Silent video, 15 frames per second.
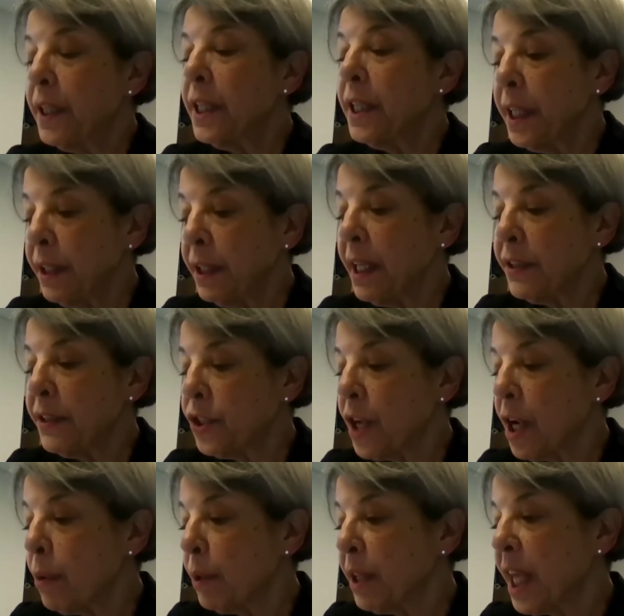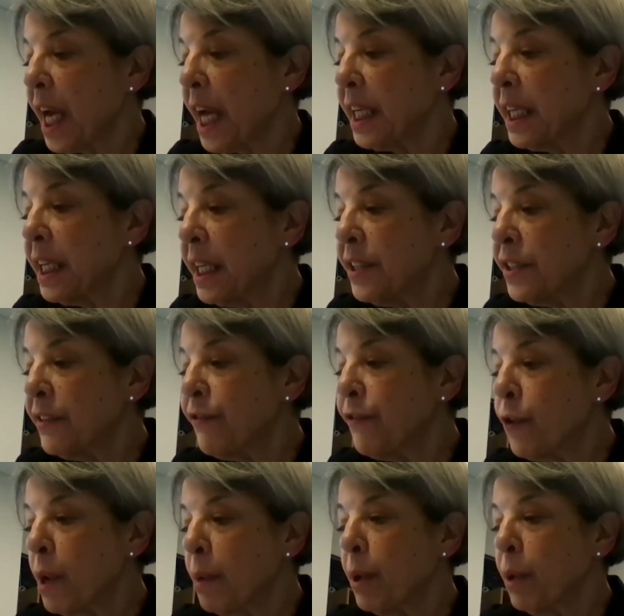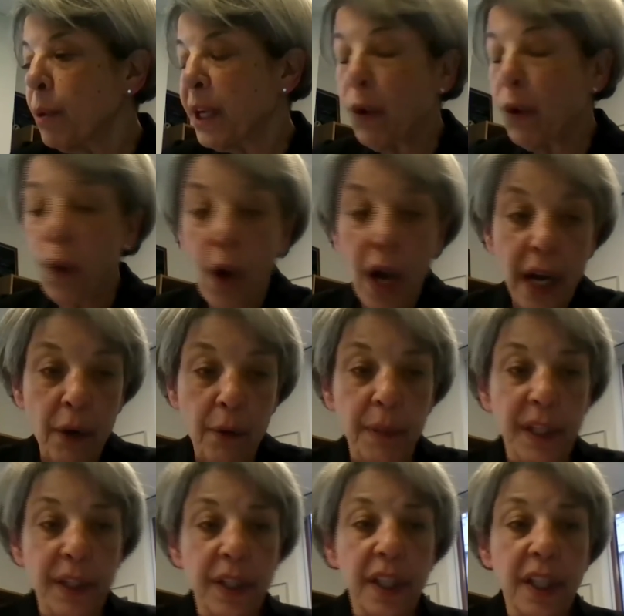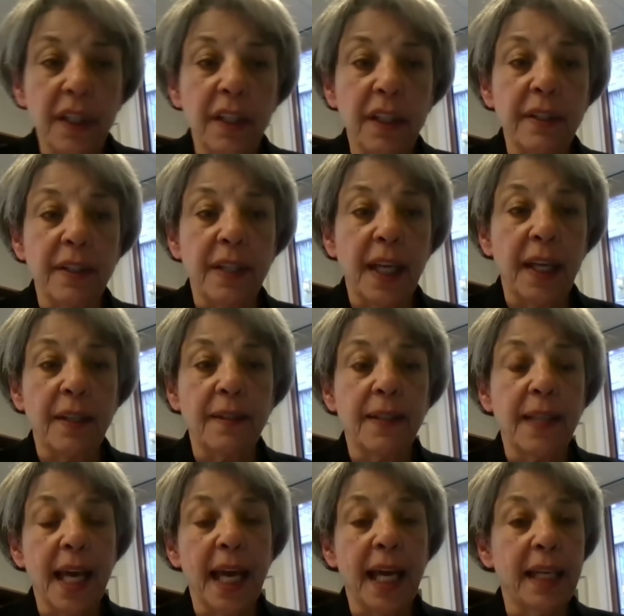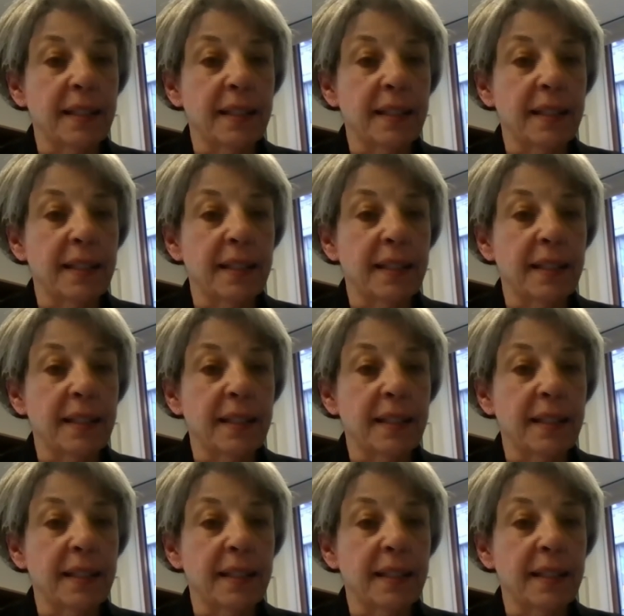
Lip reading: let's start with that. It is a formal requirement in the sense that,